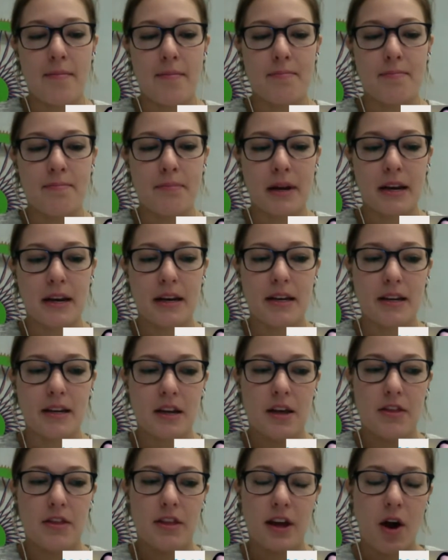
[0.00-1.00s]
But
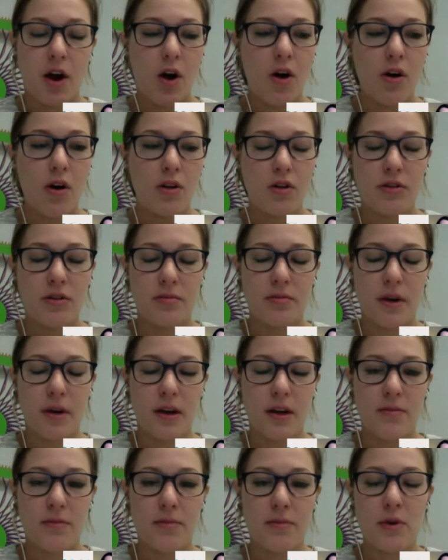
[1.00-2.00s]
they all,
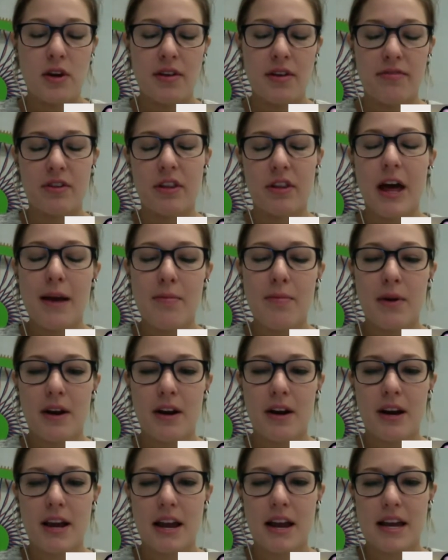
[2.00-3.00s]
the beauty of the
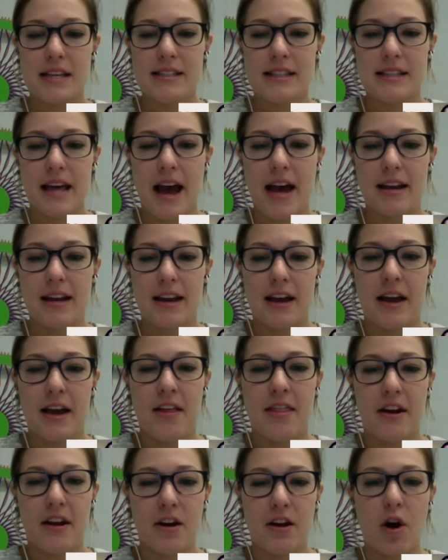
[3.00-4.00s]
library is that
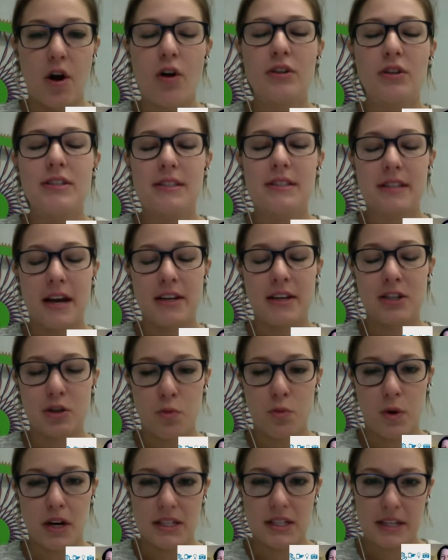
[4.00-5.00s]
they're all designed to
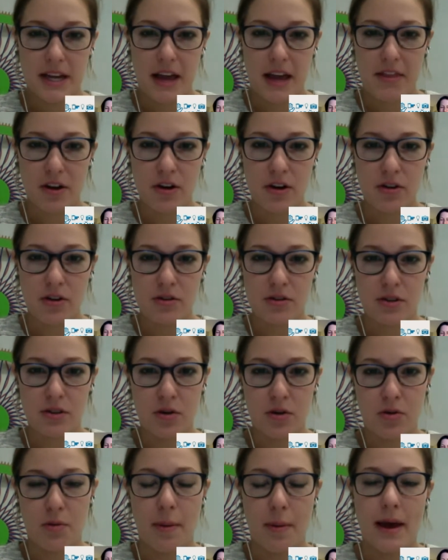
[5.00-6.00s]
work together. So
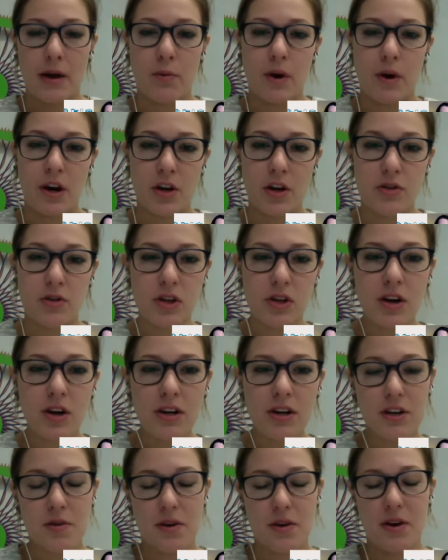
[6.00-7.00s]
no matter where you start,
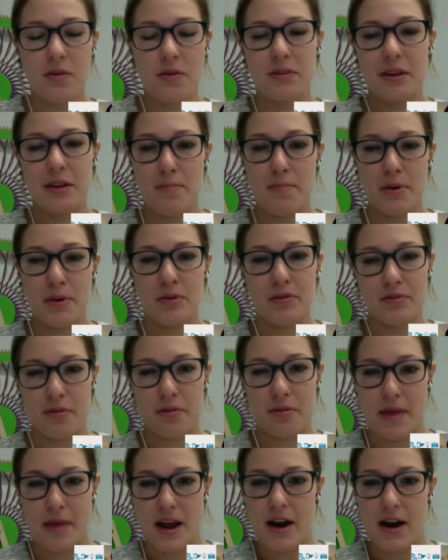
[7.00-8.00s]
you can only build from
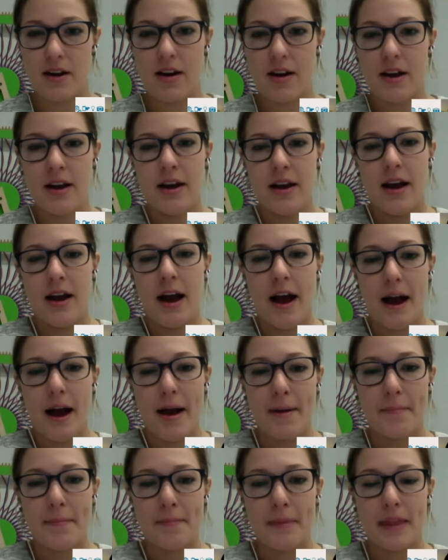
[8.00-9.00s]
there.
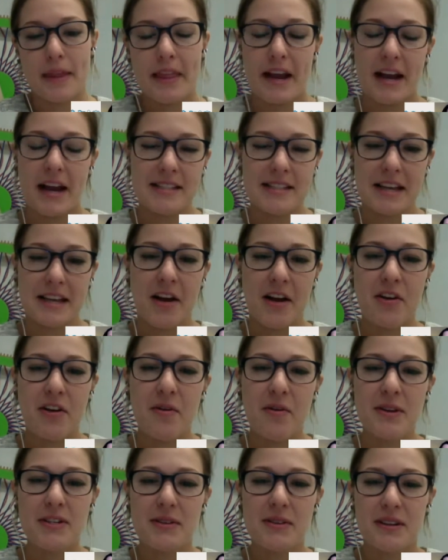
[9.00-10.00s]
And like I said, I'll go
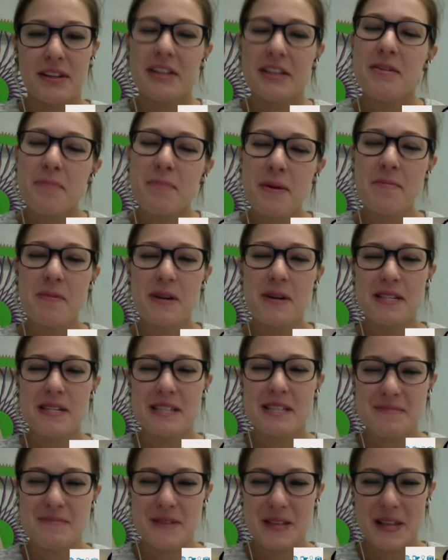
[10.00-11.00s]
into it a little bit more
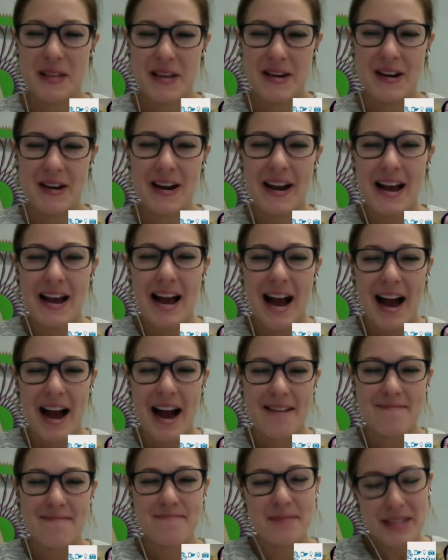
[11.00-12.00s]
deeply later.
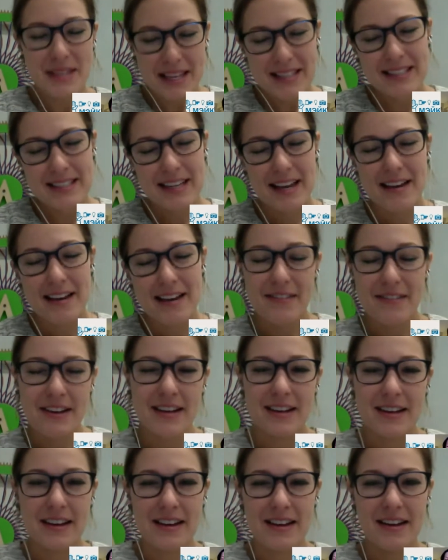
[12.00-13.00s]
But that's kind of
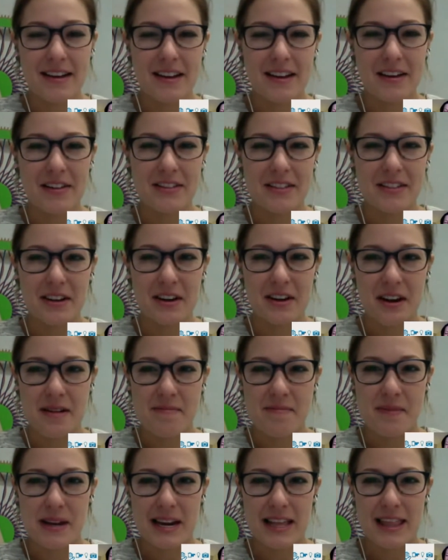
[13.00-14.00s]
a good starting
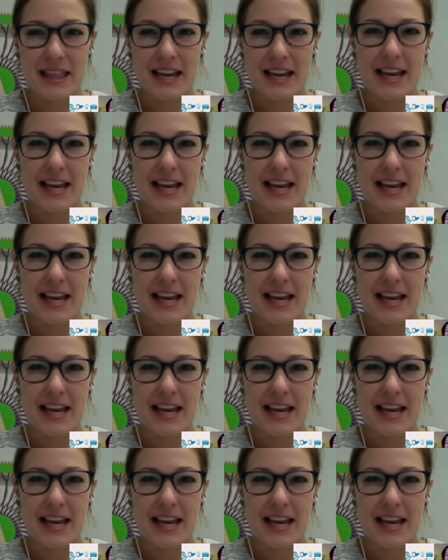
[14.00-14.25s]
point, I think.